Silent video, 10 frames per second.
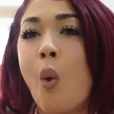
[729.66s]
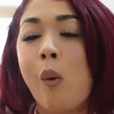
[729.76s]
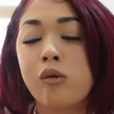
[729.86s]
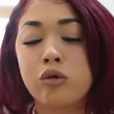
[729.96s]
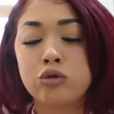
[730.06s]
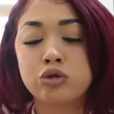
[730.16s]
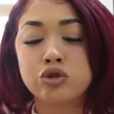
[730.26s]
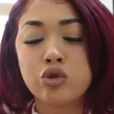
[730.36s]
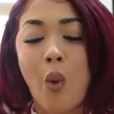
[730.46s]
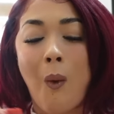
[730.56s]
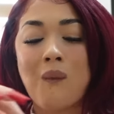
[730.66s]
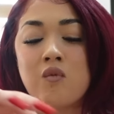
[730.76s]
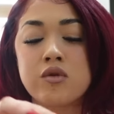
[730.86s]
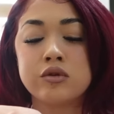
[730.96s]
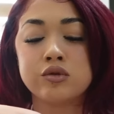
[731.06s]
They have the Chinese
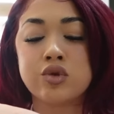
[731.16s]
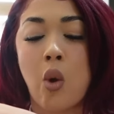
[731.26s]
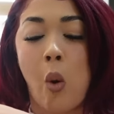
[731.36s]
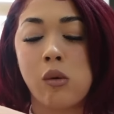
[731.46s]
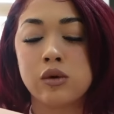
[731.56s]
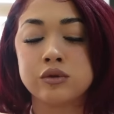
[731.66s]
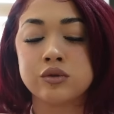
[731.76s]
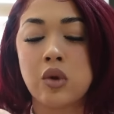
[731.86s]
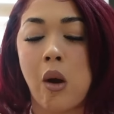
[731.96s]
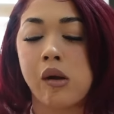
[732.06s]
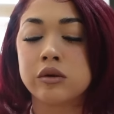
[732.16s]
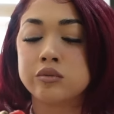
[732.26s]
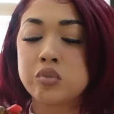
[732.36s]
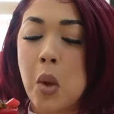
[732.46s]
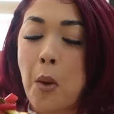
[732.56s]
museum. Yeah. Right? Which one?
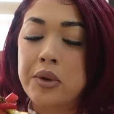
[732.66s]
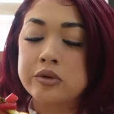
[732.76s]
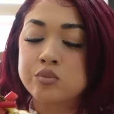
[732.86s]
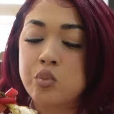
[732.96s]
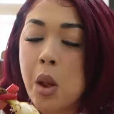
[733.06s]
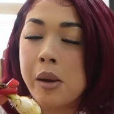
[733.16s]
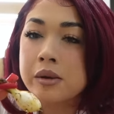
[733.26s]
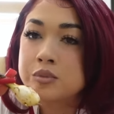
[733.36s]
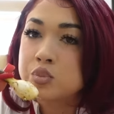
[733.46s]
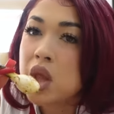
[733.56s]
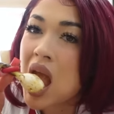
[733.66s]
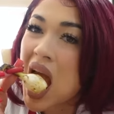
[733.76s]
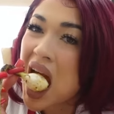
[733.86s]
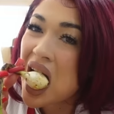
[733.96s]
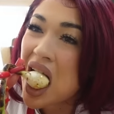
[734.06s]
No? Wow,
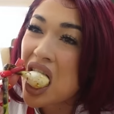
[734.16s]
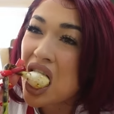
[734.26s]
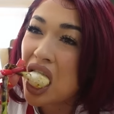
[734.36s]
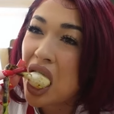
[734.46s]
man.